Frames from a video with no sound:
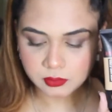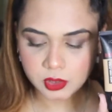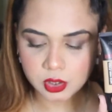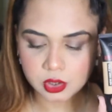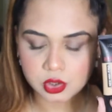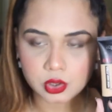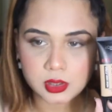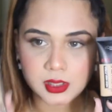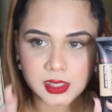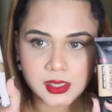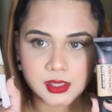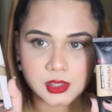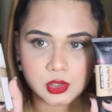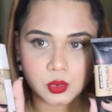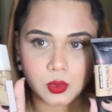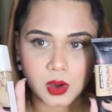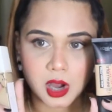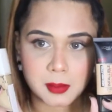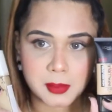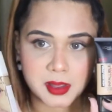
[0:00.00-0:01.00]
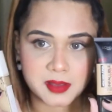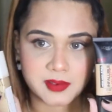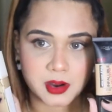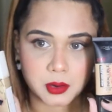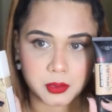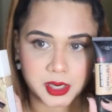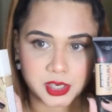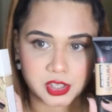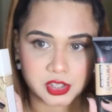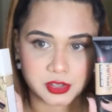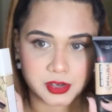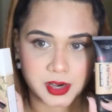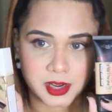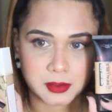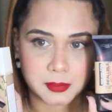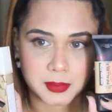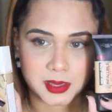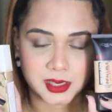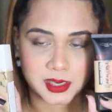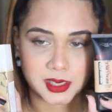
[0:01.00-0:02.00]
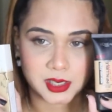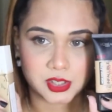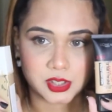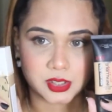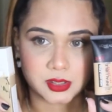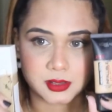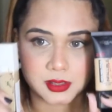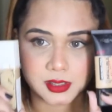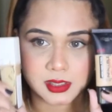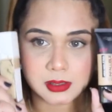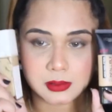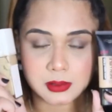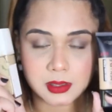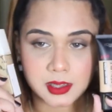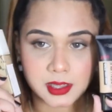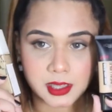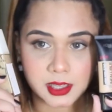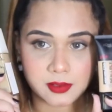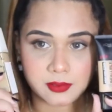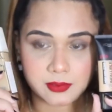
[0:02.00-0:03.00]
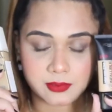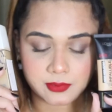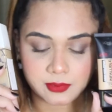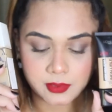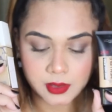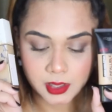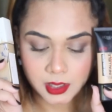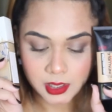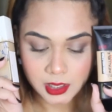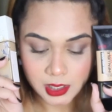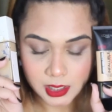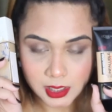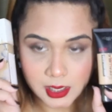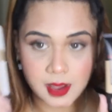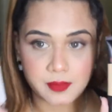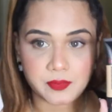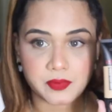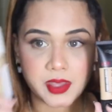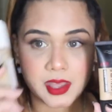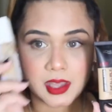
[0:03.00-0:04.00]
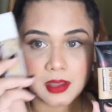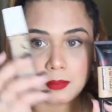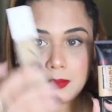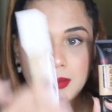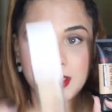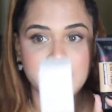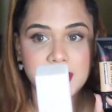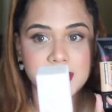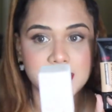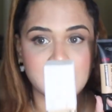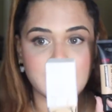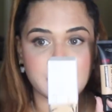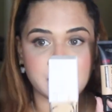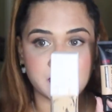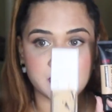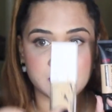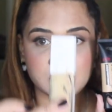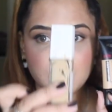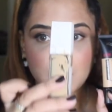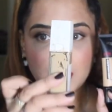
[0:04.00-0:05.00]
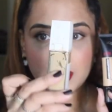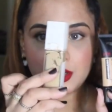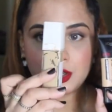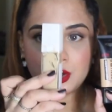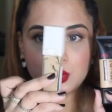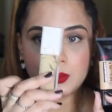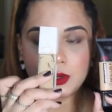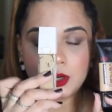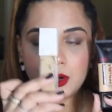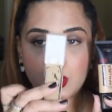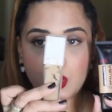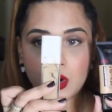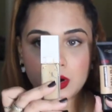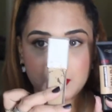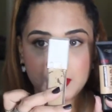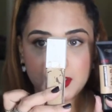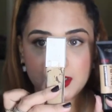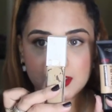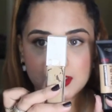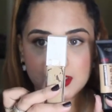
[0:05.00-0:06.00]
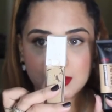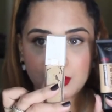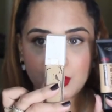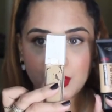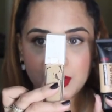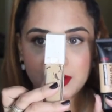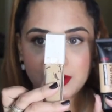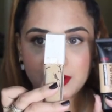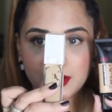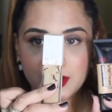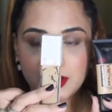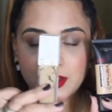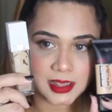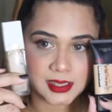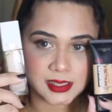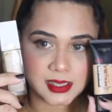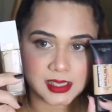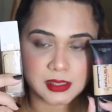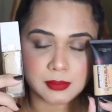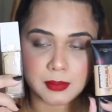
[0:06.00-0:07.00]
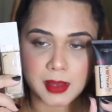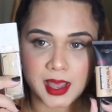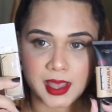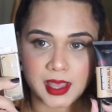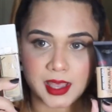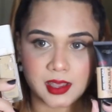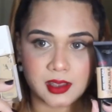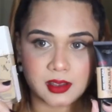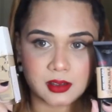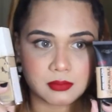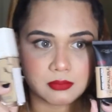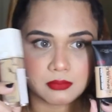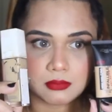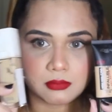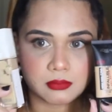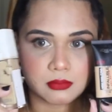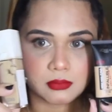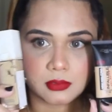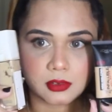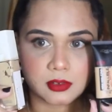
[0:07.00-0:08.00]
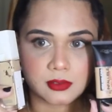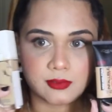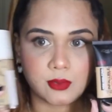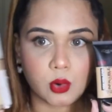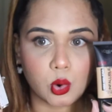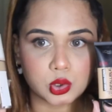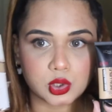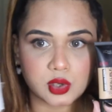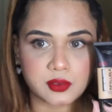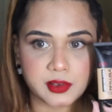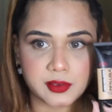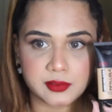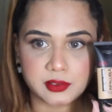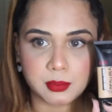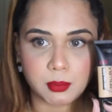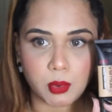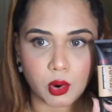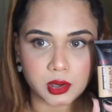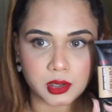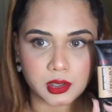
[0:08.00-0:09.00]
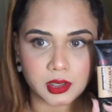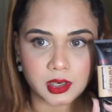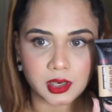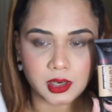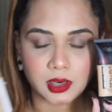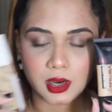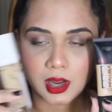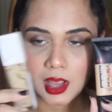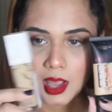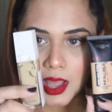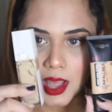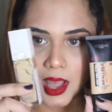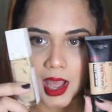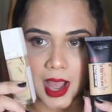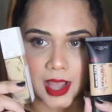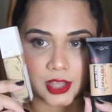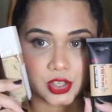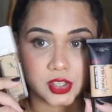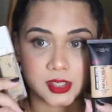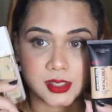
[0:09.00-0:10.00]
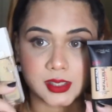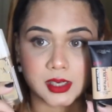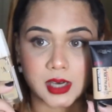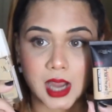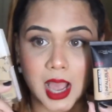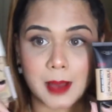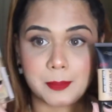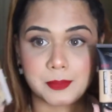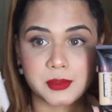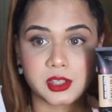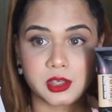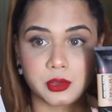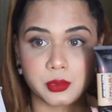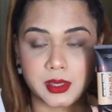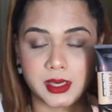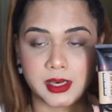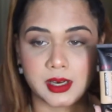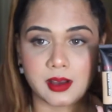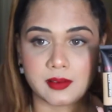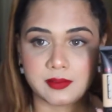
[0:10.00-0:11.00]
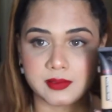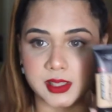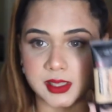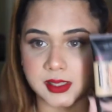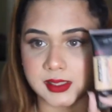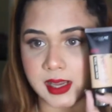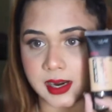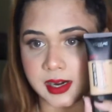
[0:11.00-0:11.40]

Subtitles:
So these two are my foundation recommendations. If nothing, please get this one. You will not be disappointed. This is my fourth or fifth bottle. I just absolutely love this.